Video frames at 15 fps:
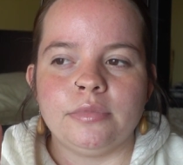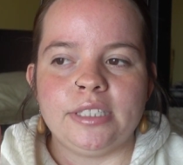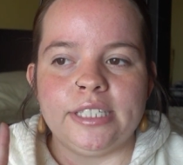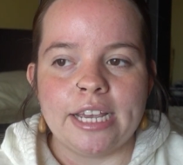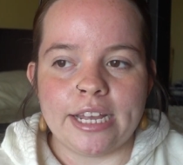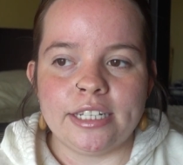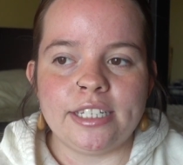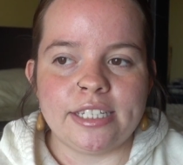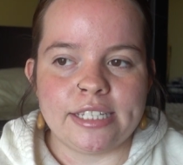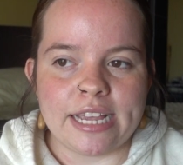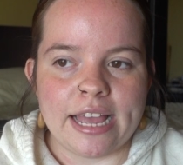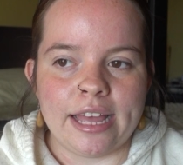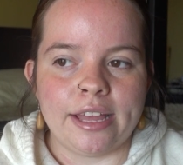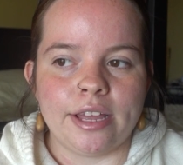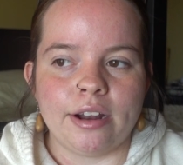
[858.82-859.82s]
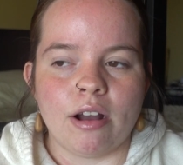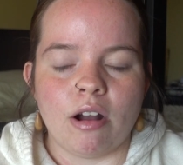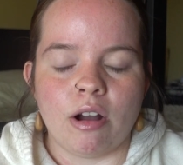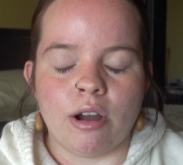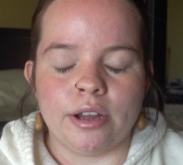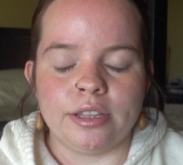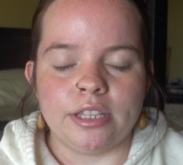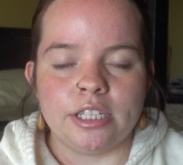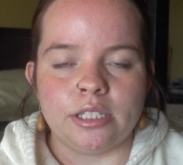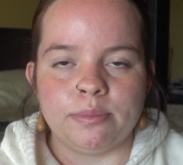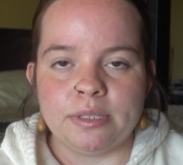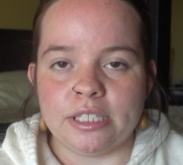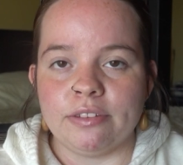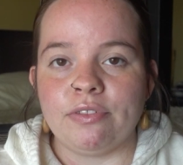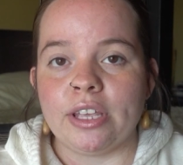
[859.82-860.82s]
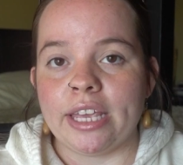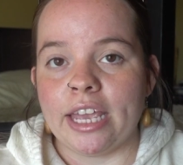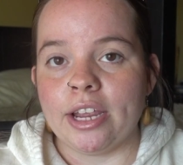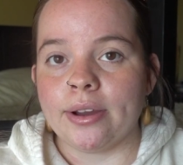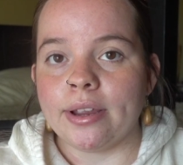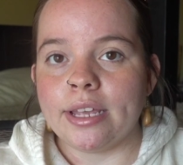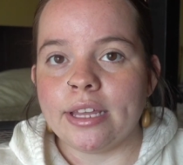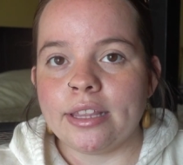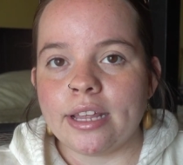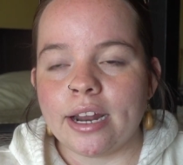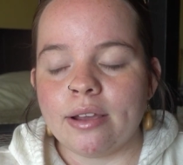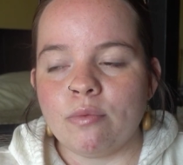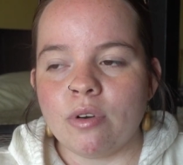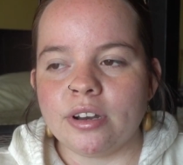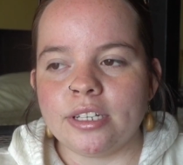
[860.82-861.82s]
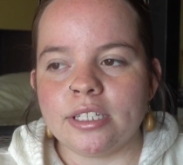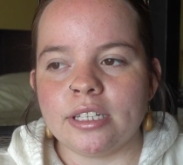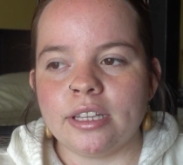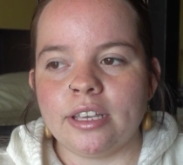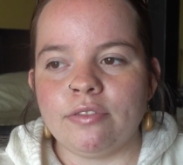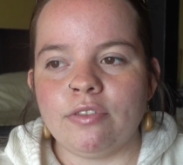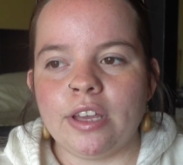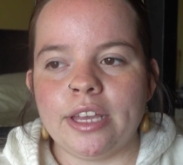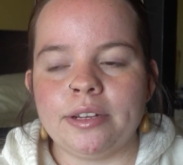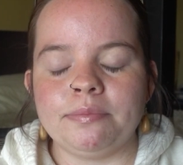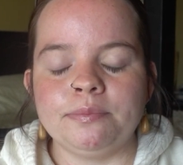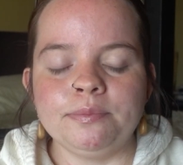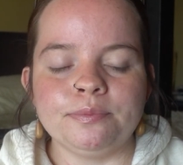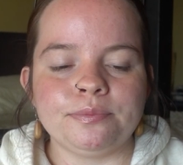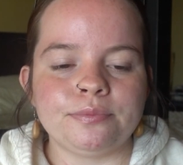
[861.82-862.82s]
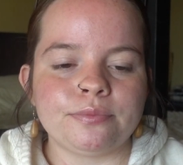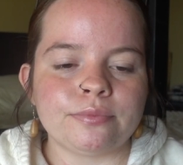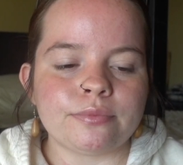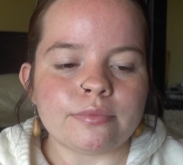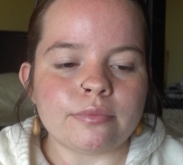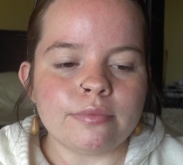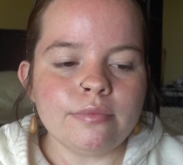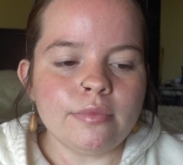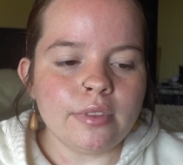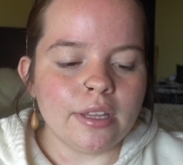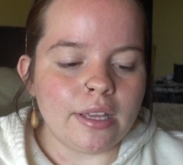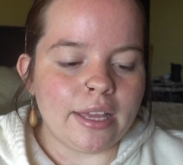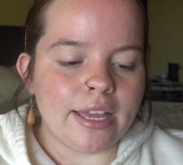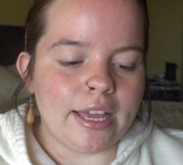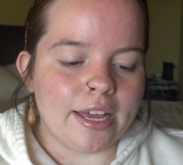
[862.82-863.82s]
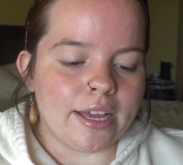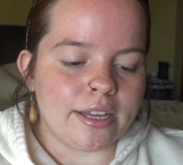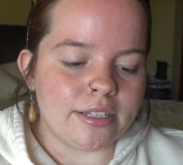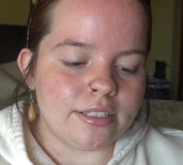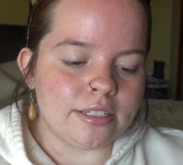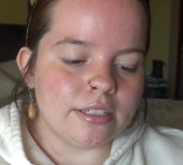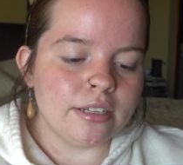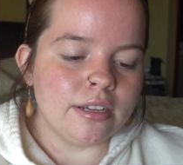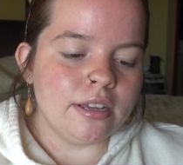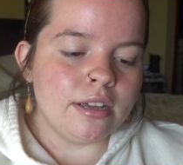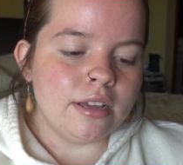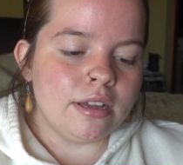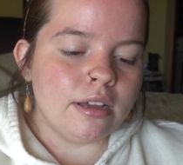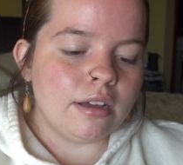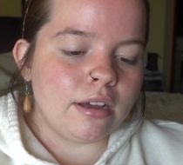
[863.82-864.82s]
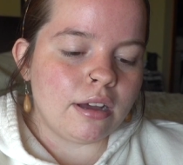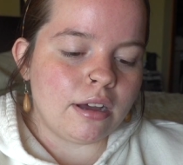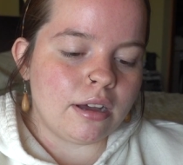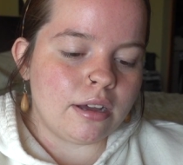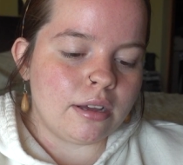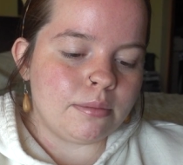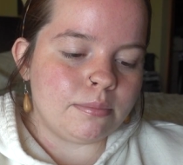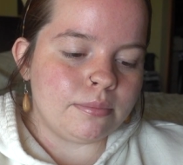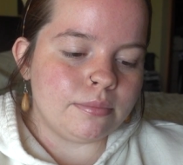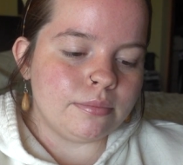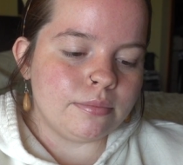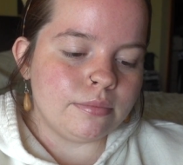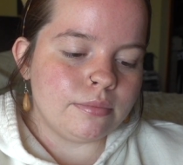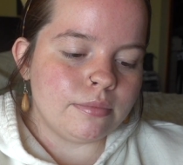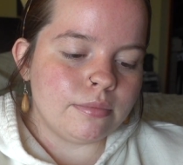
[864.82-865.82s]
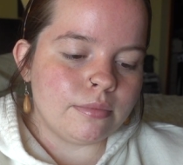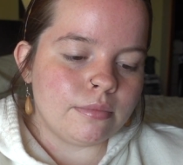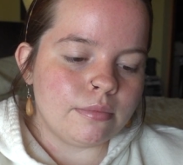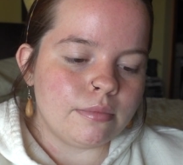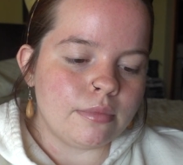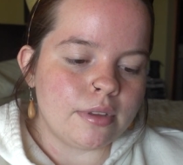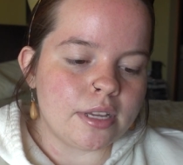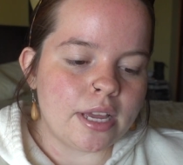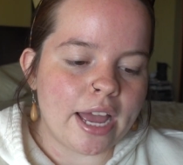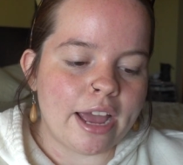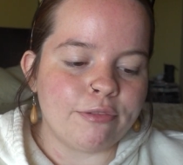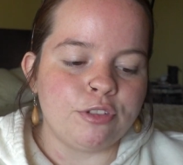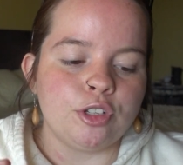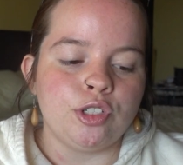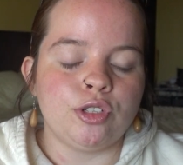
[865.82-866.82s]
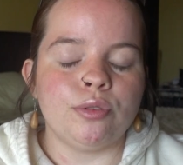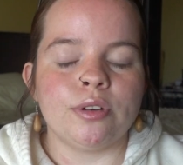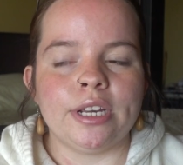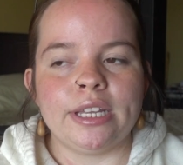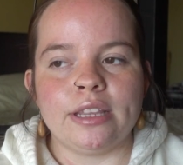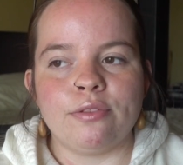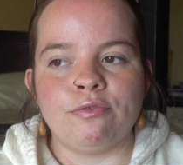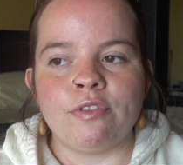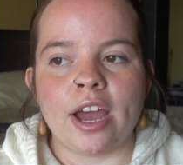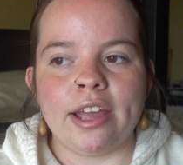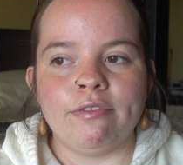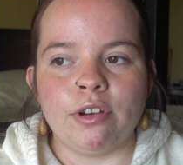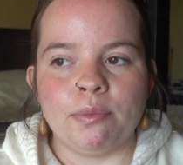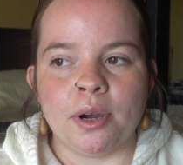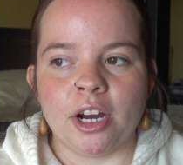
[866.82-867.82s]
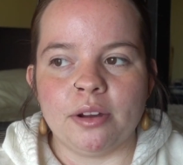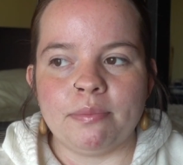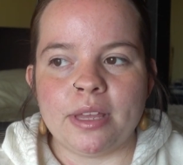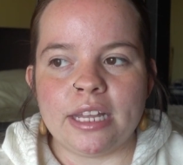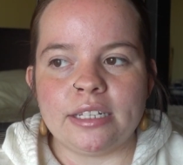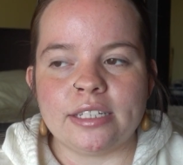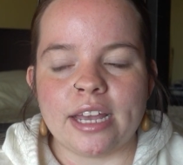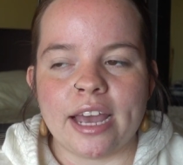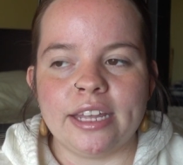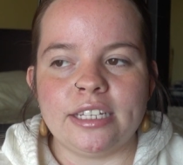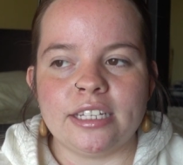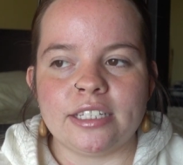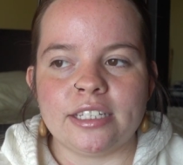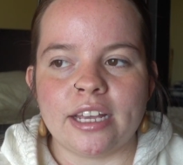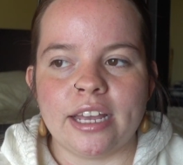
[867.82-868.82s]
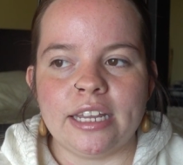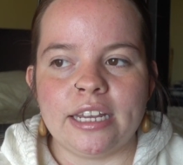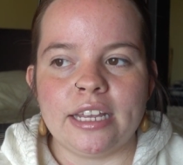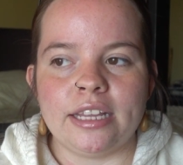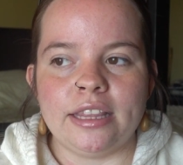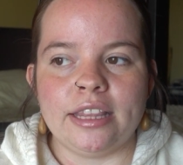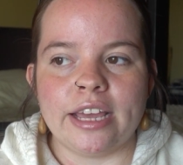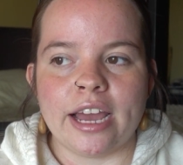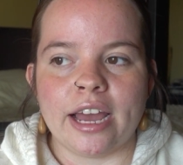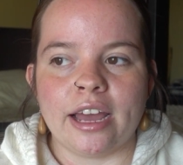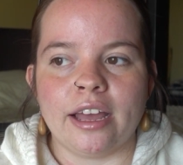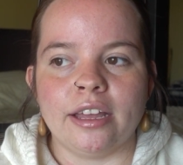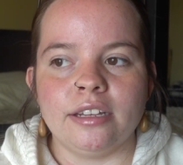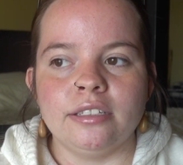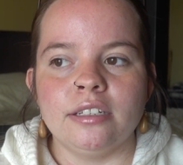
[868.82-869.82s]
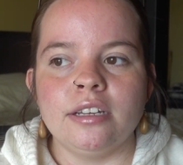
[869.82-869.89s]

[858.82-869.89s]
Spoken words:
dead set on the specific area that I wanted to live in. And after touring the 5 apartments, I decided that